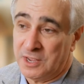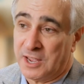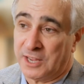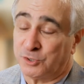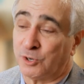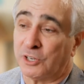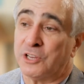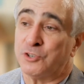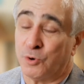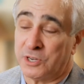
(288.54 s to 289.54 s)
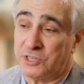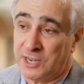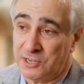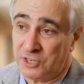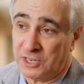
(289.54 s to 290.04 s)
I certainly enjoy
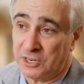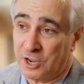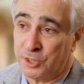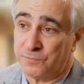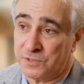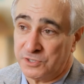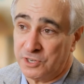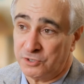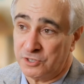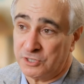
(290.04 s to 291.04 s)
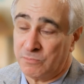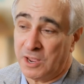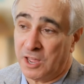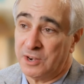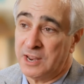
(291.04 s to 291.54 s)
teaching other physicians
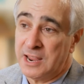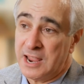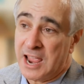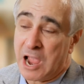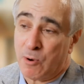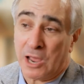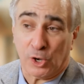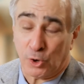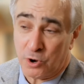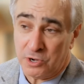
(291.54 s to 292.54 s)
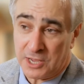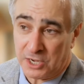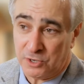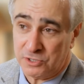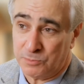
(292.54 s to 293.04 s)
about how I learned how to
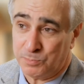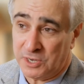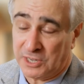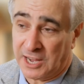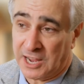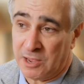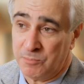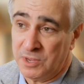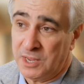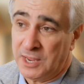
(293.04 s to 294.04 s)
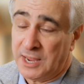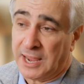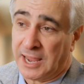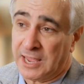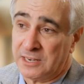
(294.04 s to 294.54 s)
use the Pentacam
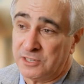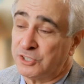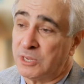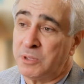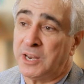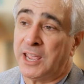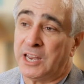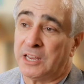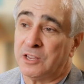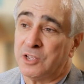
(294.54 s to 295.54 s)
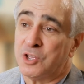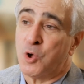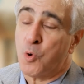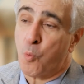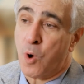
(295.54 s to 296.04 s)
and disseminating
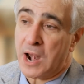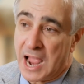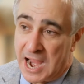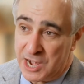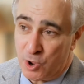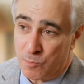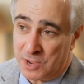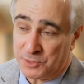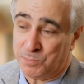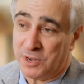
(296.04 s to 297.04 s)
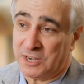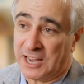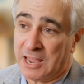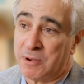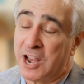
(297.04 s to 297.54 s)
what I know about the
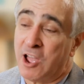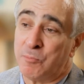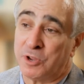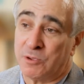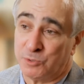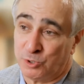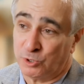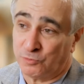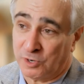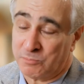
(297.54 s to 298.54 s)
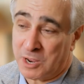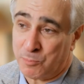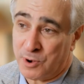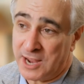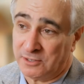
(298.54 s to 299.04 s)
Pentacam and how it becomes useful in my
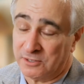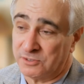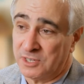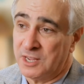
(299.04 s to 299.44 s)
practice.